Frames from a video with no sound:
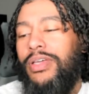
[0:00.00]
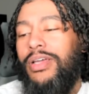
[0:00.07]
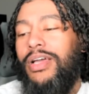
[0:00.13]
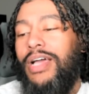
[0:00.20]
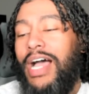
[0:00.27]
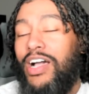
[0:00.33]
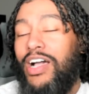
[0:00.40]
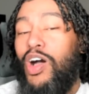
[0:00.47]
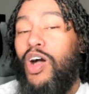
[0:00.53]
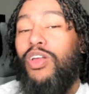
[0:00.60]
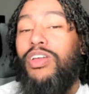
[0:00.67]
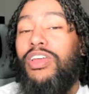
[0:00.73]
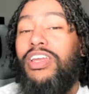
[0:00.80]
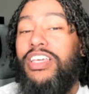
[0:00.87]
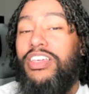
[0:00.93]
I call her
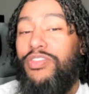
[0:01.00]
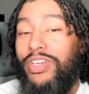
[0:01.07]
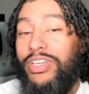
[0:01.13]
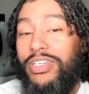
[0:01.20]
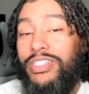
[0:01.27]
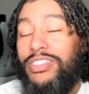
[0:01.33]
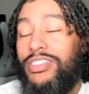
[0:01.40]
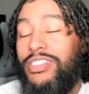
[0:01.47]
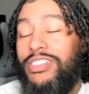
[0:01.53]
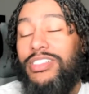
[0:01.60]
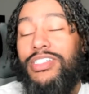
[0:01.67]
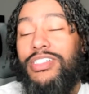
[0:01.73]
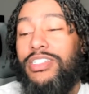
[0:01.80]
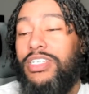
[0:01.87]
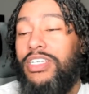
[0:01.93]
Leave It because she
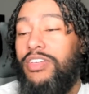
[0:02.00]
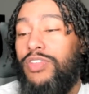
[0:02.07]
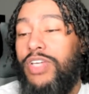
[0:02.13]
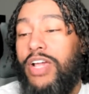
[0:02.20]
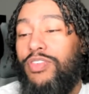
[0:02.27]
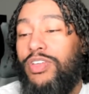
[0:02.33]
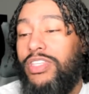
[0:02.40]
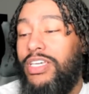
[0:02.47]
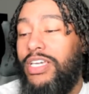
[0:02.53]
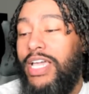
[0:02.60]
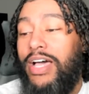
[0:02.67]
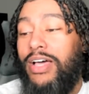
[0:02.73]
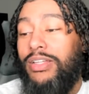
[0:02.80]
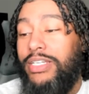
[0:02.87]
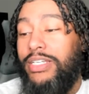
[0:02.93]
just leaves everything
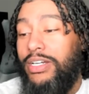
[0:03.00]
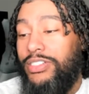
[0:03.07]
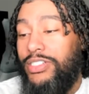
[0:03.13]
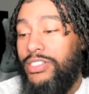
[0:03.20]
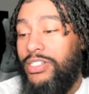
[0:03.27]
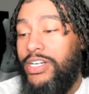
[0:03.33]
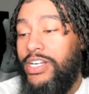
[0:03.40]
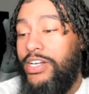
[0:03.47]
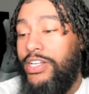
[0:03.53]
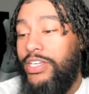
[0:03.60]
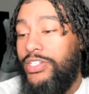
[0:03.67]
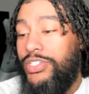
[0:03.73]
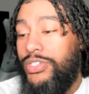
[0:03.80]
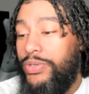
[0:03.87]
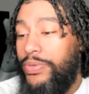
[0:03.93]
out there. She's an idiot
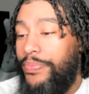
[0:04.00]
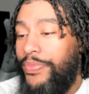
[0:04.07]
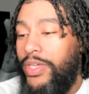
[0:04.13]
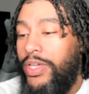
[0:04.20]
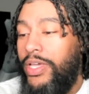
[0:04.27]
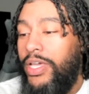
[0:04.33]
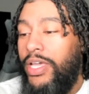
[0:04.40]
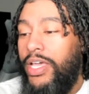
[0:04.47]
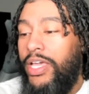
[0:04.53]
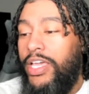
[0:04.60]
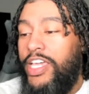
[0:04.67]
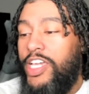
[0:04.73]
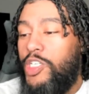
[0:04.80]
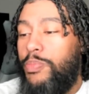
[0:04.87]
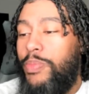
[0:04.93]
too. He
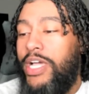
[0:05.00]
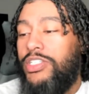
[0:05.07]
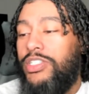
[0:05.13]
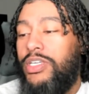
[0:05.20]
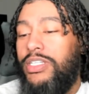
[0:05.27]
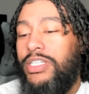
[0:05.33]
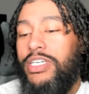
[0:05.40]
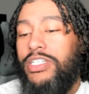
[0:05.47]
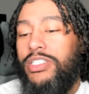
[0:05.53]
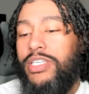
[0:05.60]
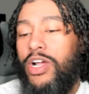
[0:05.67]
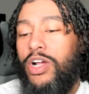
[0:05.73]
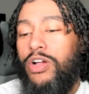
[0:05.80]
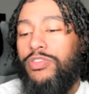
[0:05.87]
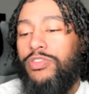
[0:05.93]
expects that these
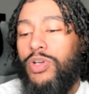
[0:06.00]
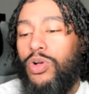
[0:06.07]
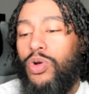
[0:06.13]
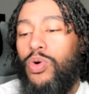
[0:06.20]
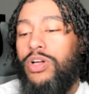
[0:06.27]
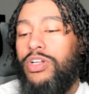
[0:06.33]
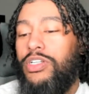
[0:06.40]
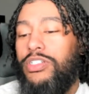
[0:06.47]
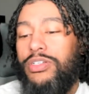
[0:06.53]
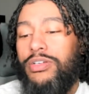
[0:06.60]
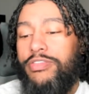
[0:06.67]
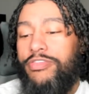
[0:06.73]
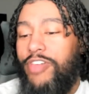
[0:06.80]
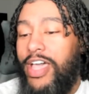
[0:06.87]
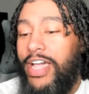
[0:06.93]
tariffs are going into
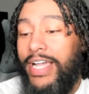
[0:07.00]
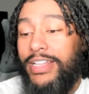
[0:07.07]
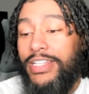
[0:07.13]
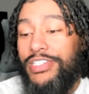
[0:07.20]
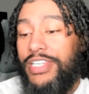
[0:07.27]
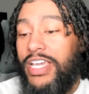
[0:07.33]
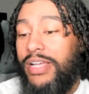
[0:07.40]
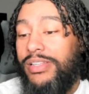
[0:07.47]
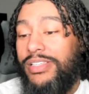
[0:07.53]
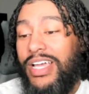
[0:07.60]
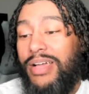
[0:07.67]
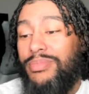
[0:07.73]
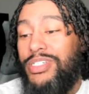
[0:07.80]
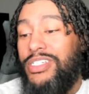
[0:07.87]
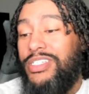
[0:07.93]
effect. At the same time,
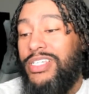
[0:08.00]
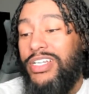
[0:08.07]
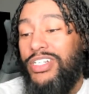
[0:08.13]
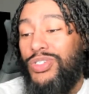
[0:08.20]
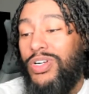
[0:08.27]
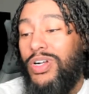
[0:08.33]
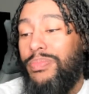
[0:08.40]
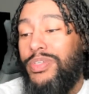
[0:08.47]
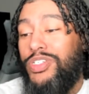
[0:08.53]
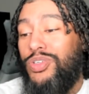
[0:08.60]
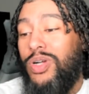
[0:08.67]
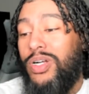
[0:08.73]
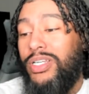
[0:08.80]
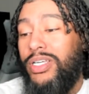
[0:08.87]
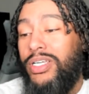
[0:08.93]
she said Trump
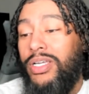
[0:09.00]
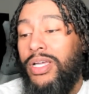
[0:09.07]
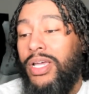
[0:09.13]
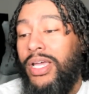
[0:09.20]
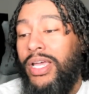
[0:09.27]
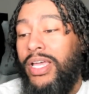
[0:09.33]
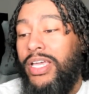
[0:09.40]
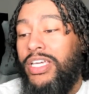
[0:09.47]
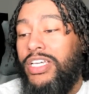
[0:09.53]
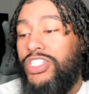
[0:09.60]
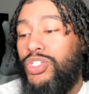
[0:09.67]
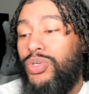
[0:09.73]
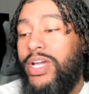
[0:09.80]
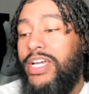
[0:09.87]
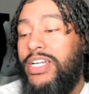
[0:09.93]
instructed his
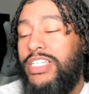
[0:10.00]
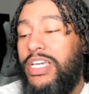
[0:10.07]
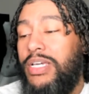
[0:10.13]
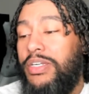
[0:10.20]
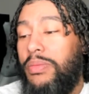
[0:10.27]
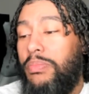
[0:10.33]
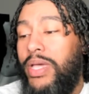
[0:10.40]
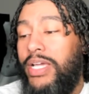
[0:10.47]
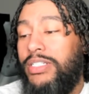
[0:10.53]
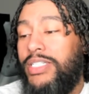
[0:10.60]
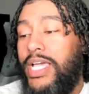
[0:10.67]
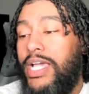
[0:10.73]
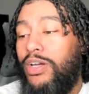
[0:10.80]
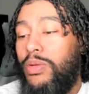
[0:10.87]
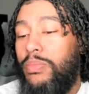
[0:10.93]
trade team to make
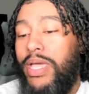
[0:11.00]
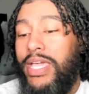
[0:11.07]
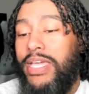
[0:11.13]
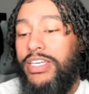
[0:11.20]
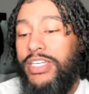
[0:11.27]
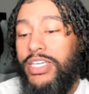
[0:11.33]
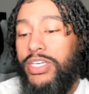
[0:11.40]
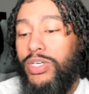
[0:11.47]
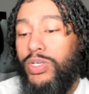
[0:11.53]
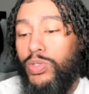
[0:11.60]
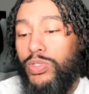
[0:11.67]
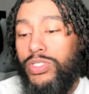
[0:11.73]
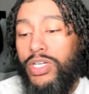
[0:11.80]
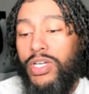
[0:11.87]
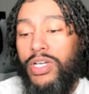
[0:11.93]
tailor-made deals